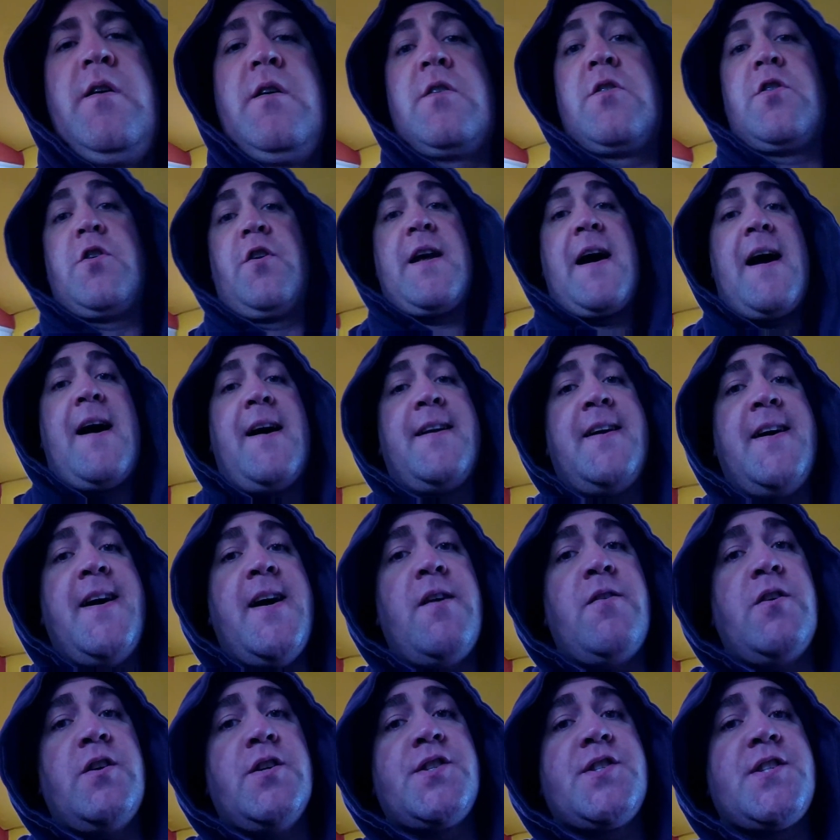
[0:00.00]
a good
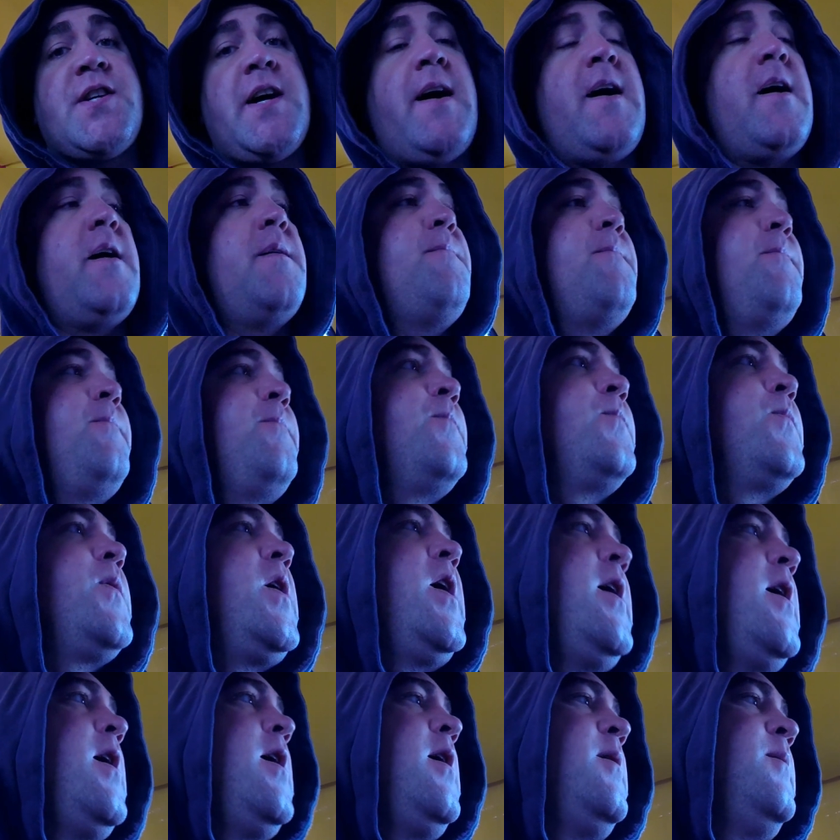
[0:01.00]
idea at the time,
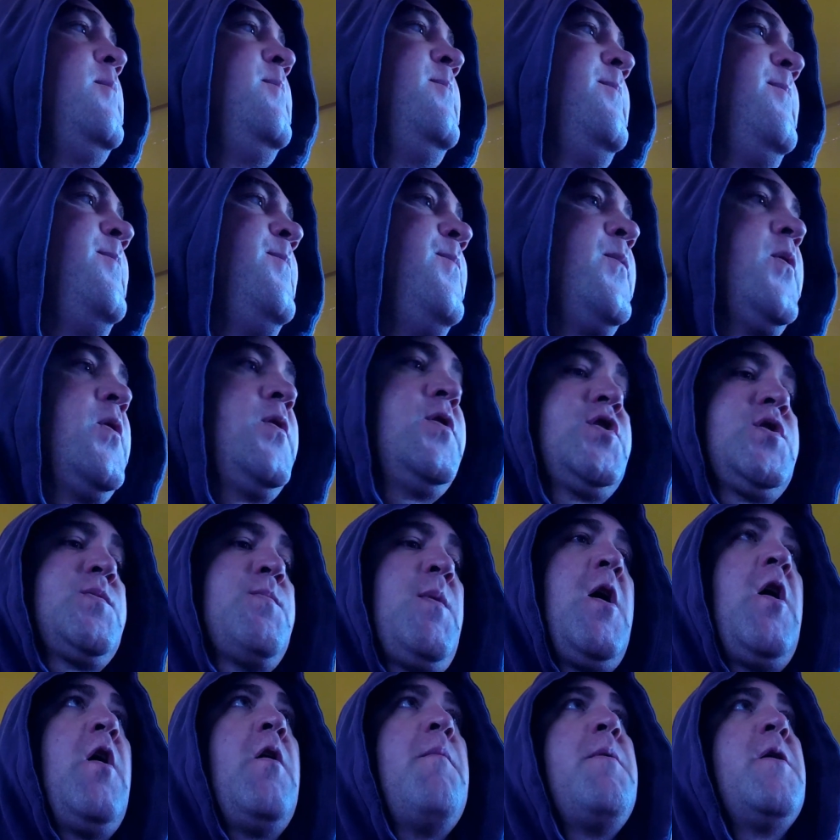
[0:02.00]

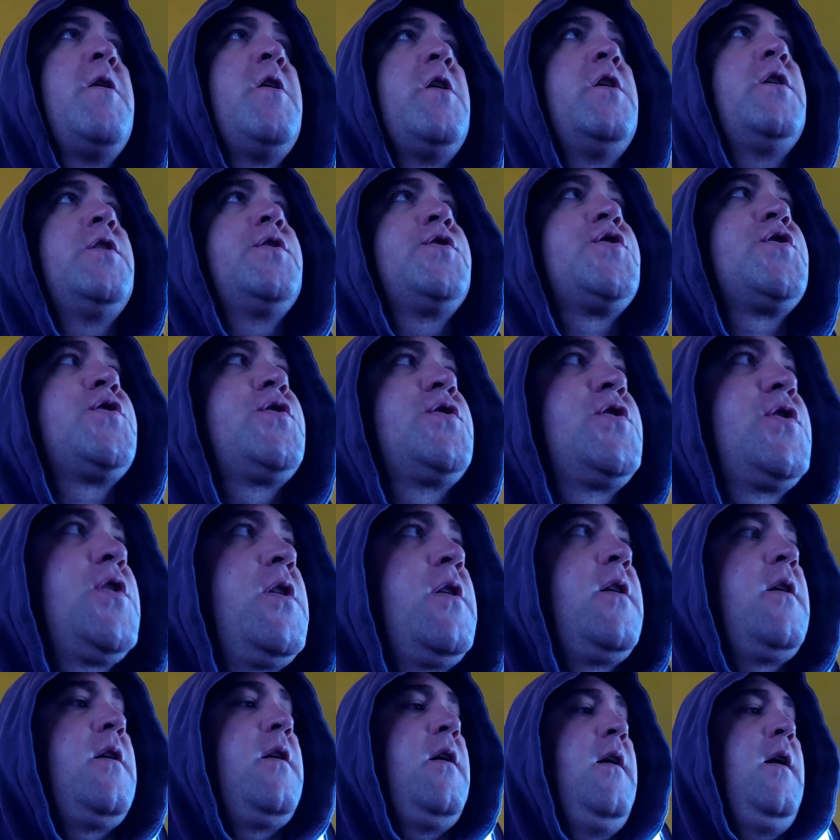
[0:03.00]
small boats,
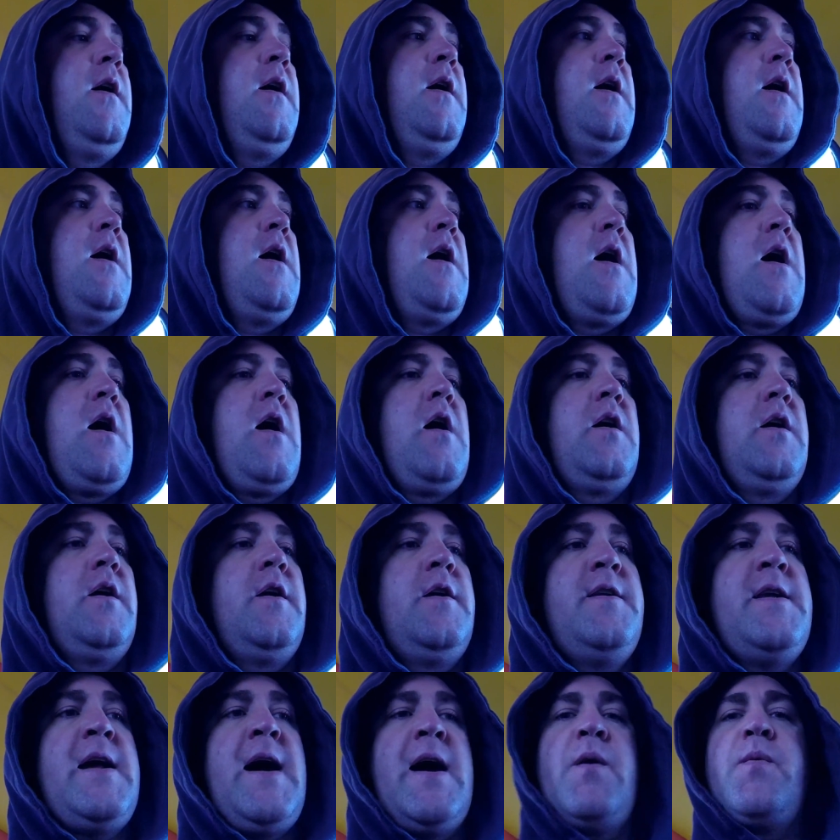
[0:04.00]
so
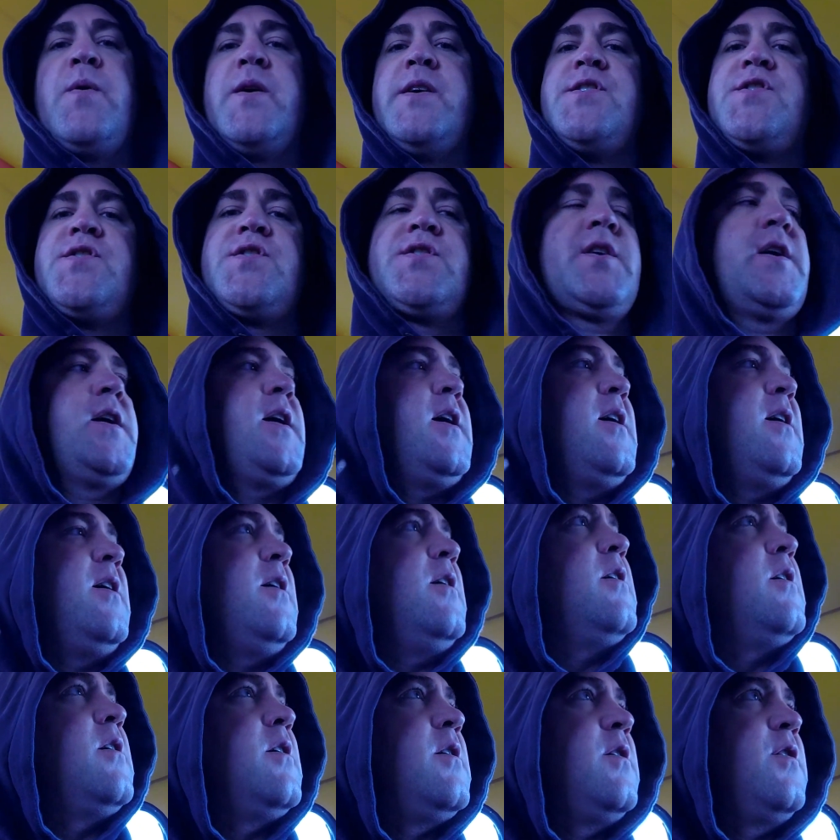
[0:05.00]
now it's
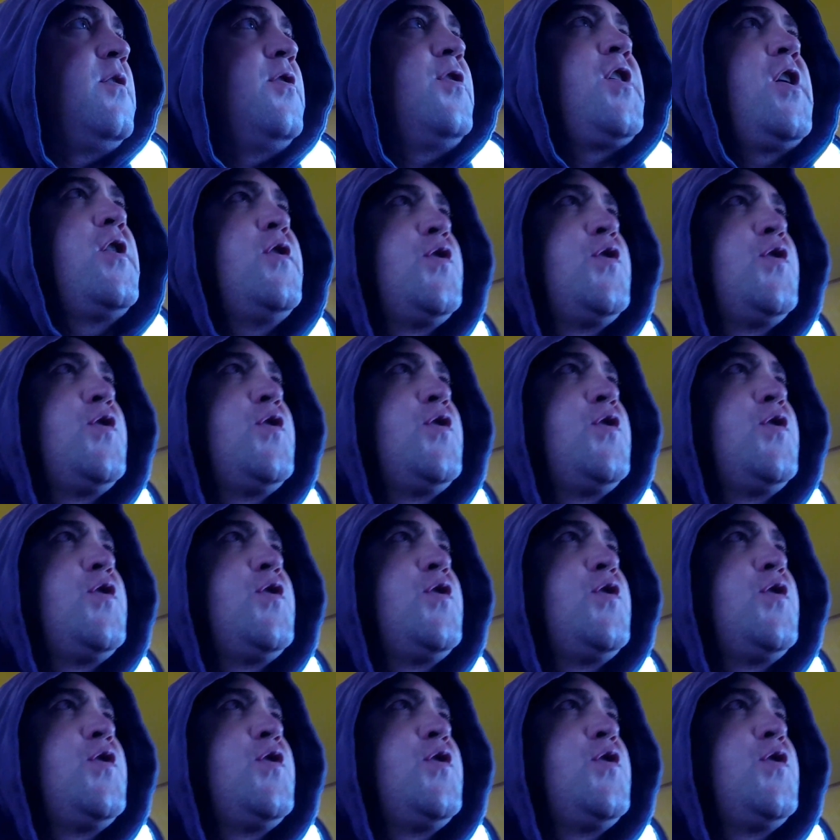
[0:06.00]
do